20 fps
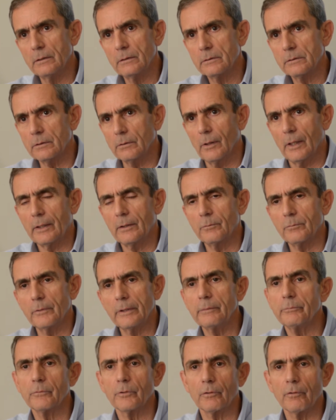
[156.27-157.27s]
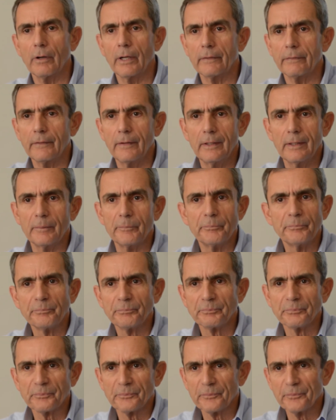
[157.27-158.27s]
So I don't even regret them,
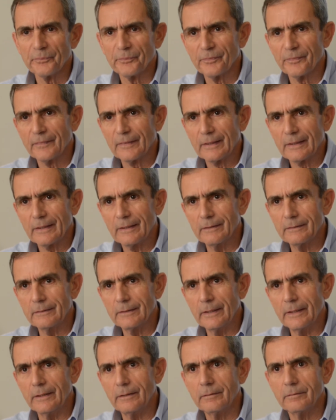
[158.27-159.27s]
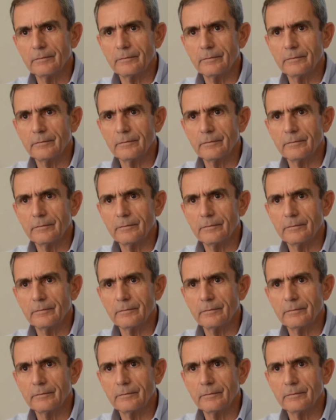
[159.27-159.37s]
because they